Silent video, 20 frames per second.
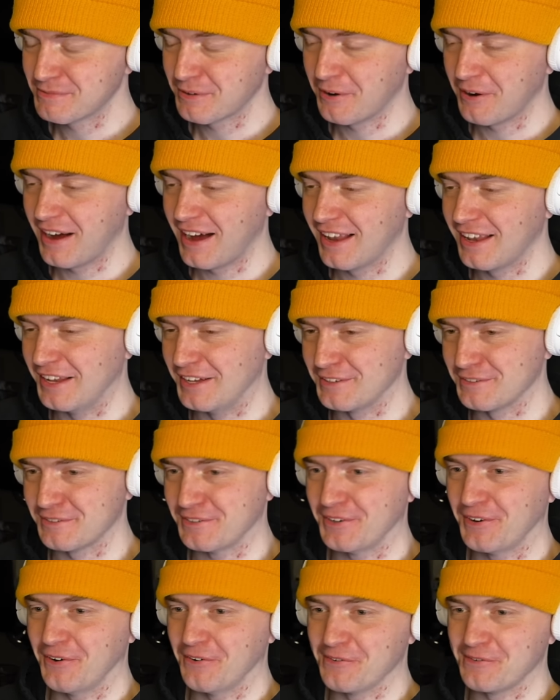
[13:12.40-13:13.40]
Well, I love
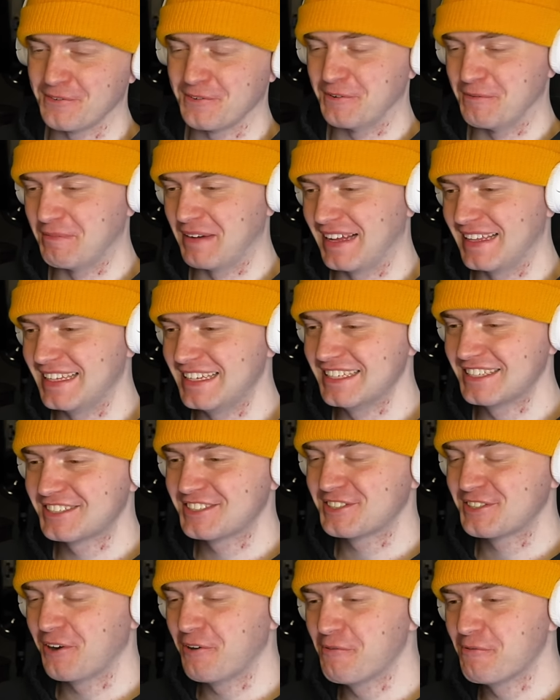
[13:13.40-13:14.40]
Goku, man. He's
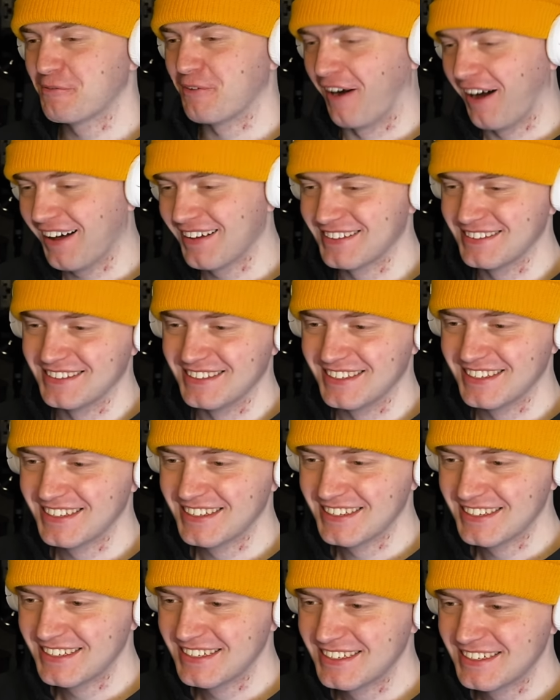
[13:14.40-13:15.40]
so fun.
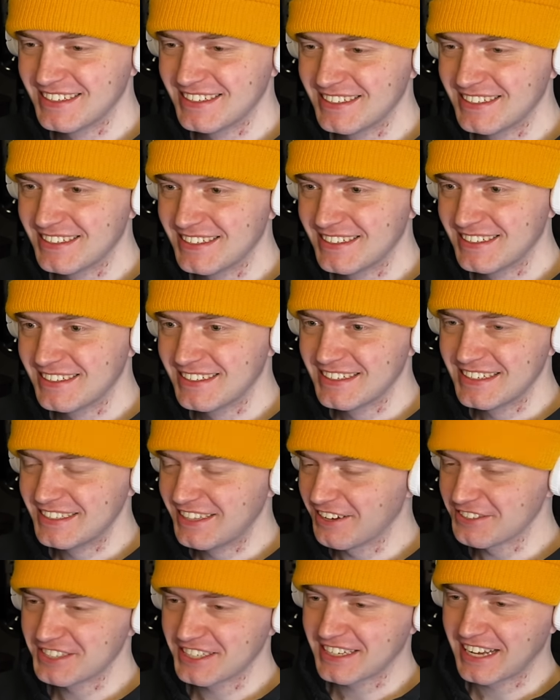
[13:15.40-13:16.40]
He
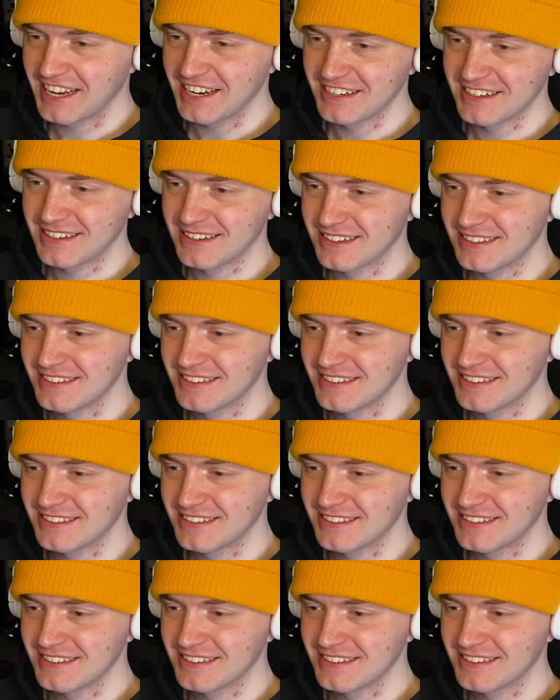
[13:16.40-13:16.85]
doesn't care.